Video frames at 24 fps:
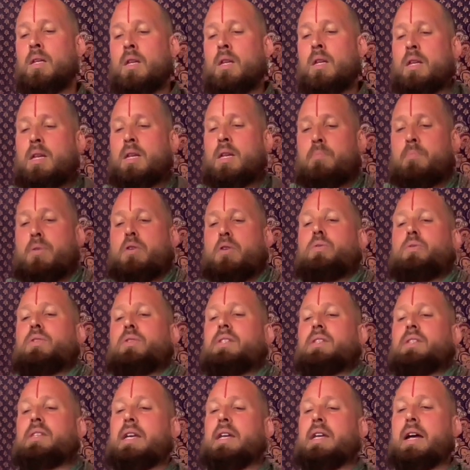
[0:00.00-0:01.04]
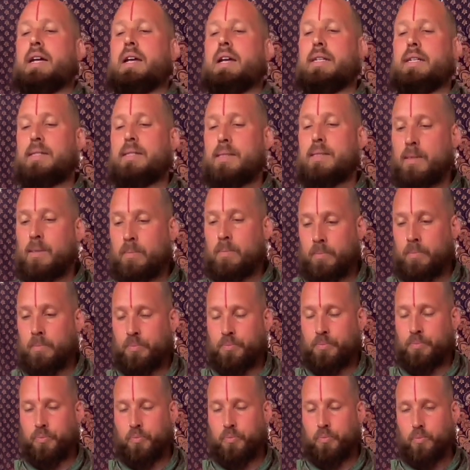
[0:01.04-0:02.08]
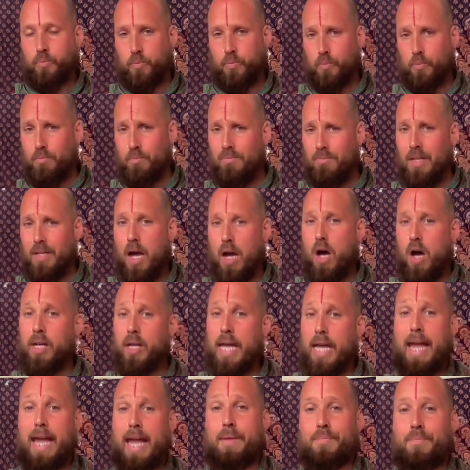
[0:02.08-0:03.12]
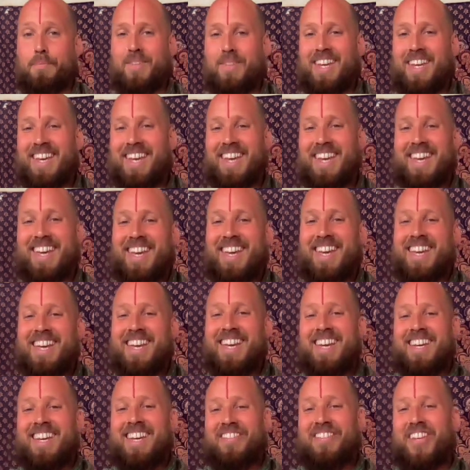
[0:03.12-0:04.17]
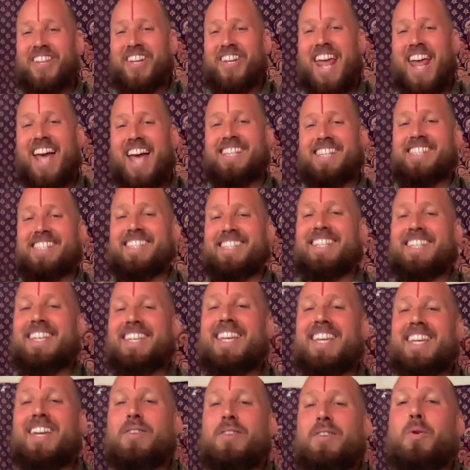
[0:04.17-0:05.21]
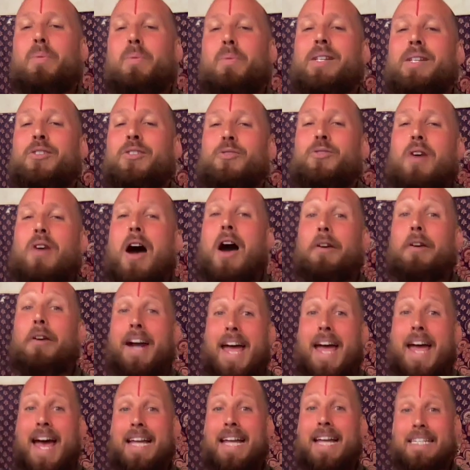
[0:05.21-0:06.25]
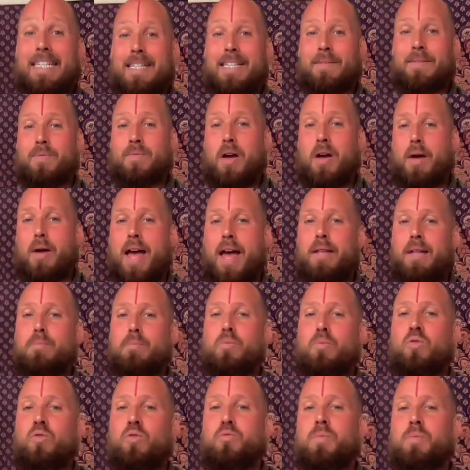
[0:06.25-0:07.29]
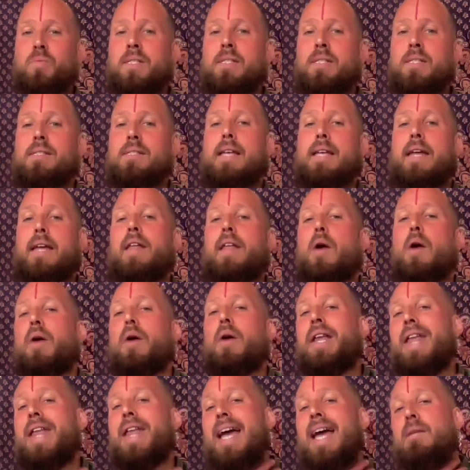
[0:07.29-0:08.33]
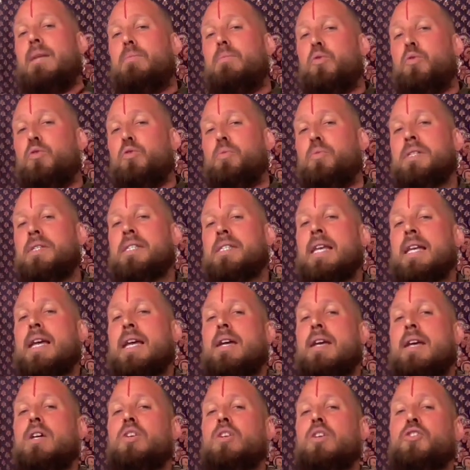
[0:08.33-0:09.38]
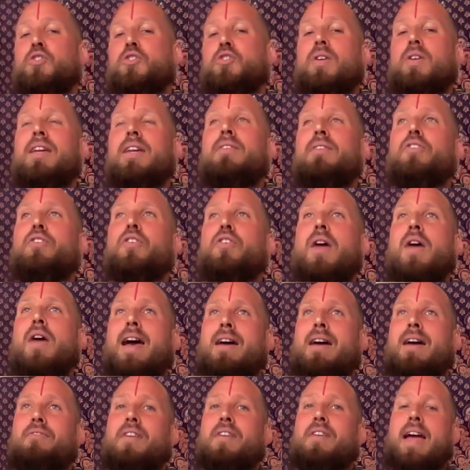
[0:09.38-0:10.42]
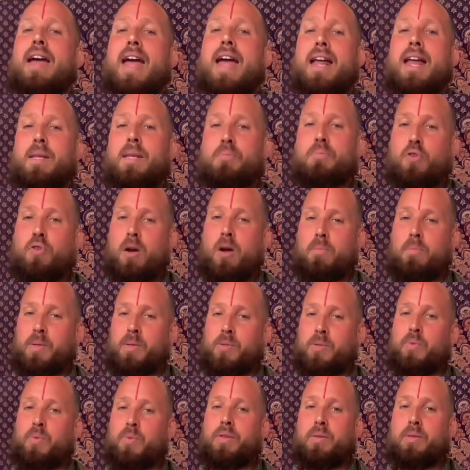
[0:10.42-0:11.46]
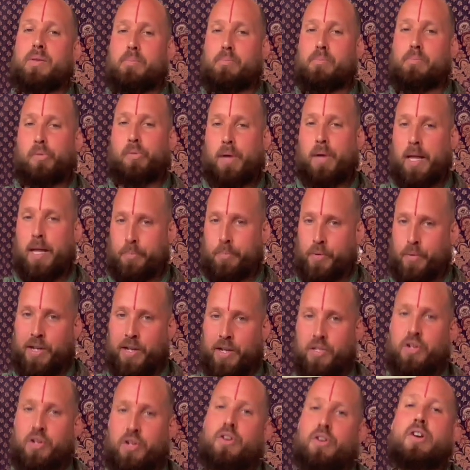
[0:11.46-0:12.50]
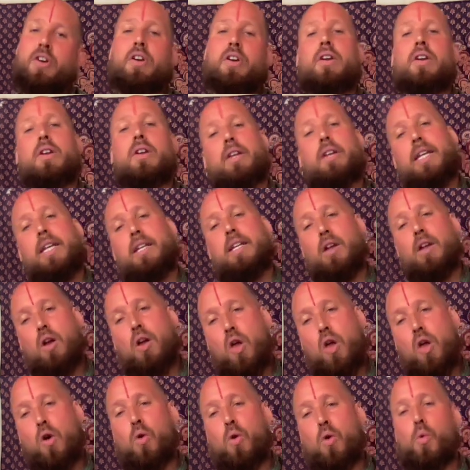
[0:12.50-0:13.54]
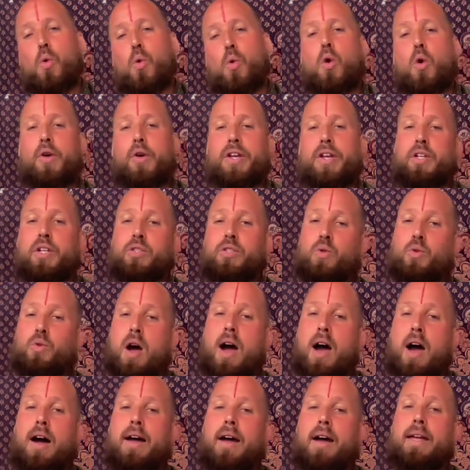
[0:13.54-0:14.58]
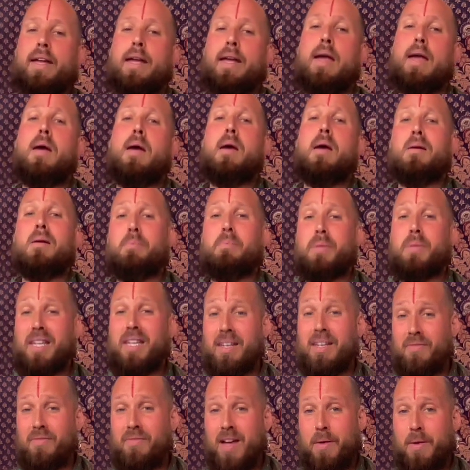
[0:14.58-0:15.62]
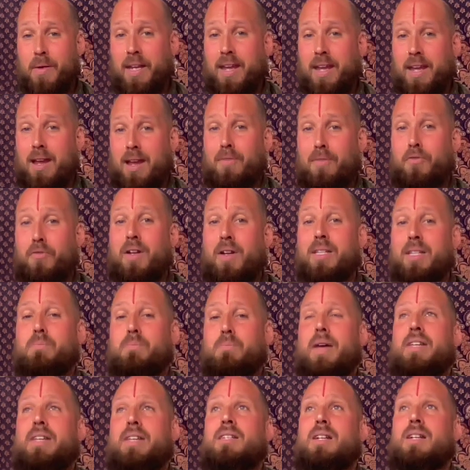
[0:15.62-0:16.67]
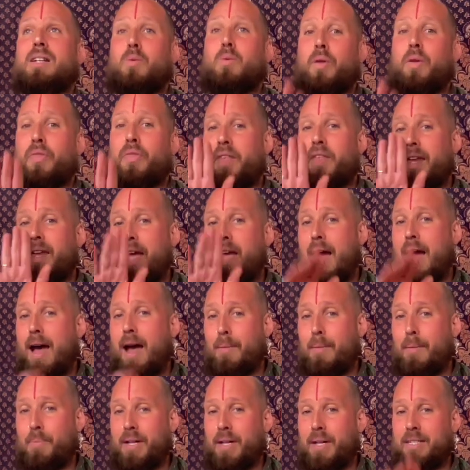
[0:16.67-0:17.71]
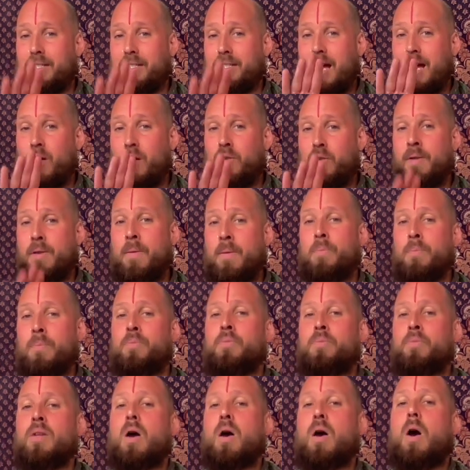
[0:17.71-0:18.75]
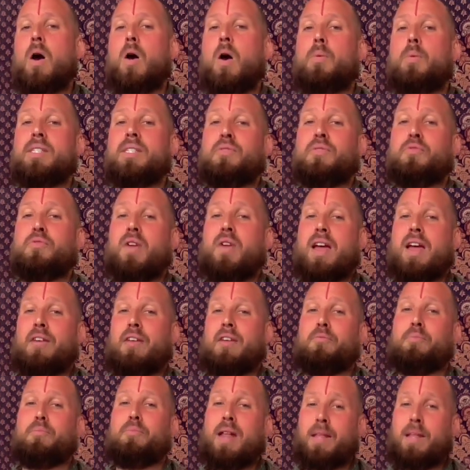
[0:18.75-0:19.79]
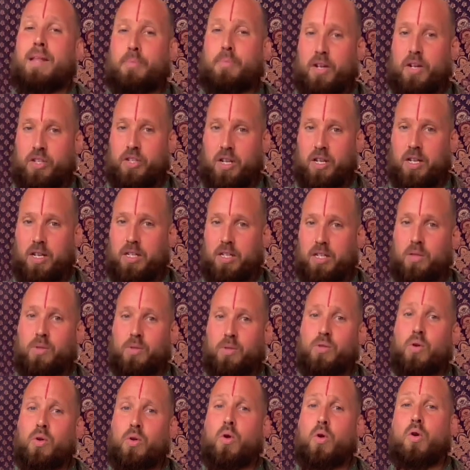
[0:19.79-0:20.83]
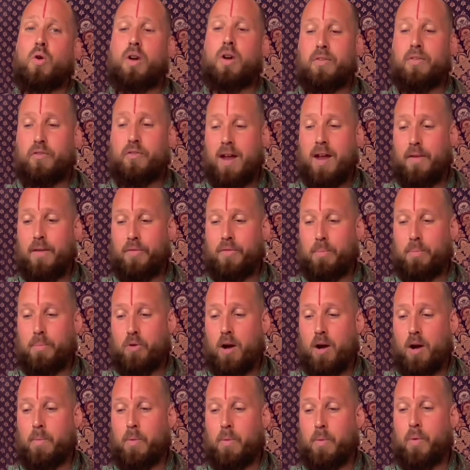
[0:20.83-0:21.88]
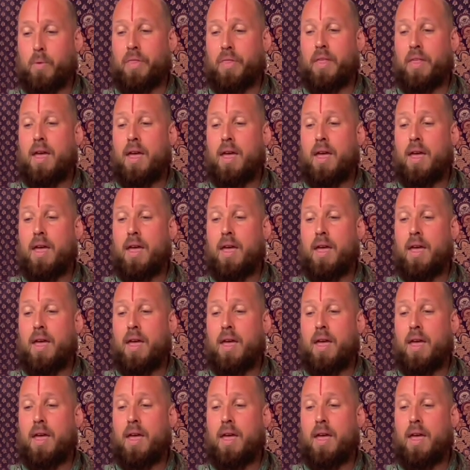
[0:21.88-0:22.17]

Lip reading: In both sides. Okay. The next, we will do our head movements and our neck movements. So if you have any problems with blood pressure, either low or either too high, be very careful, especially with the up and down. Always if we have blood pressure issues, or if we have the problem with